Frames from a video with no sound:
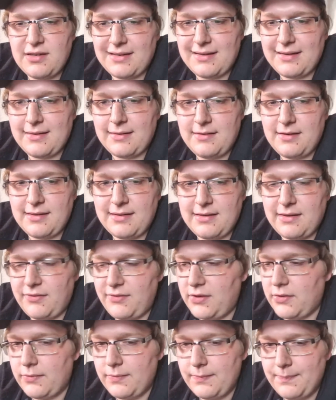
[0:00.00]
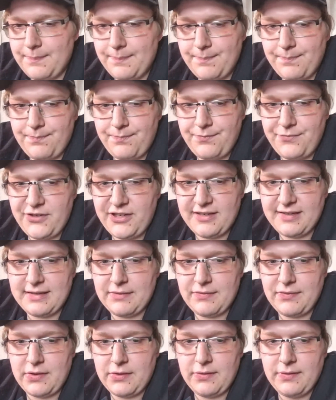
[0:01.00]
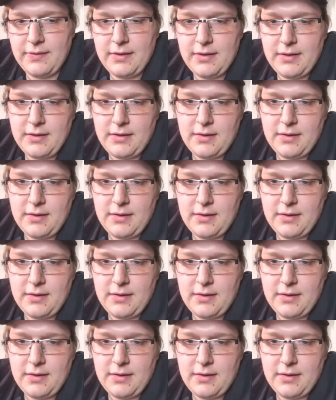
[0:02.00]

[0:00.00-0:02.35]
just a few. Just a few.